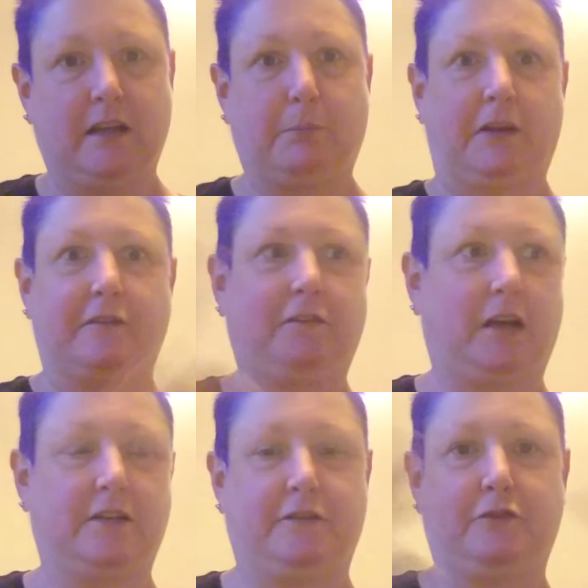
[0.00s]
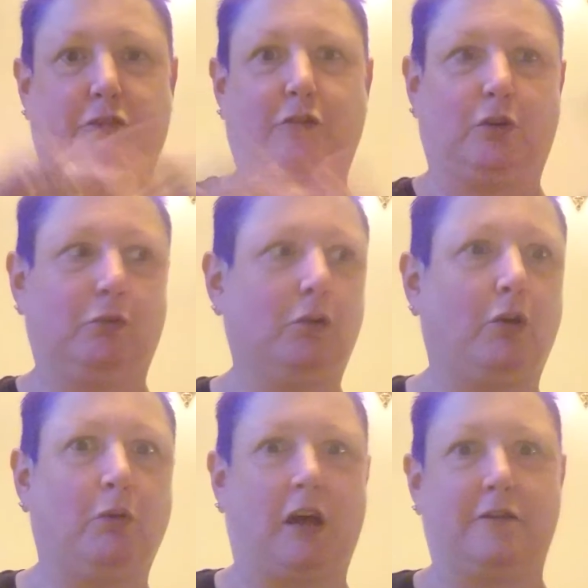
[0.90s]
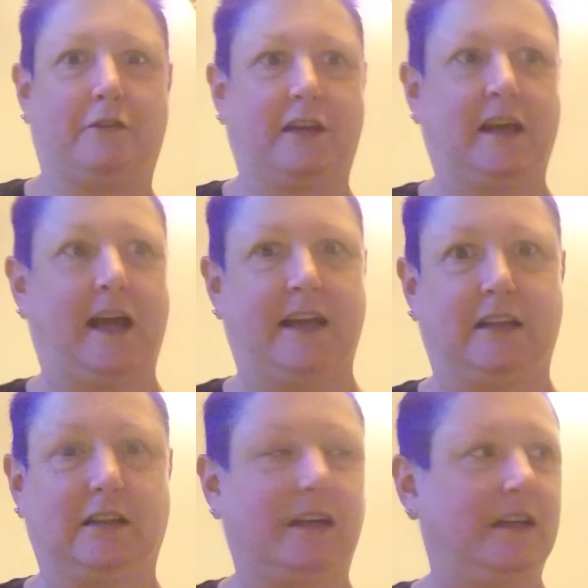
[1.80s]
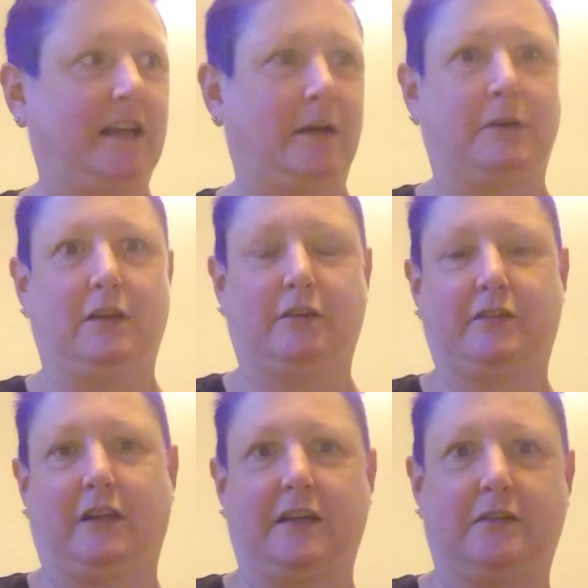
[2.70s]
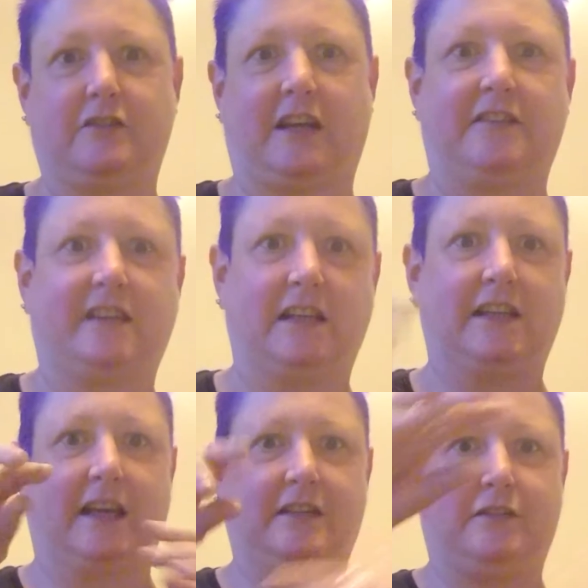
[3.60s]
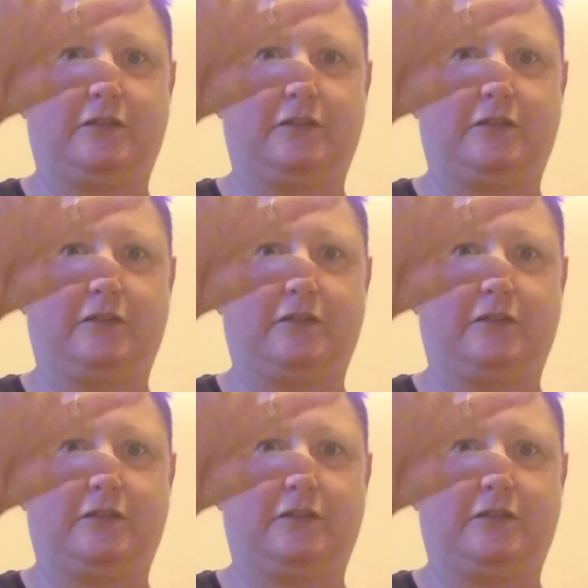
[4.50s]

the butterflies have just gone all over the kale, and now it looks like Chantilly lace.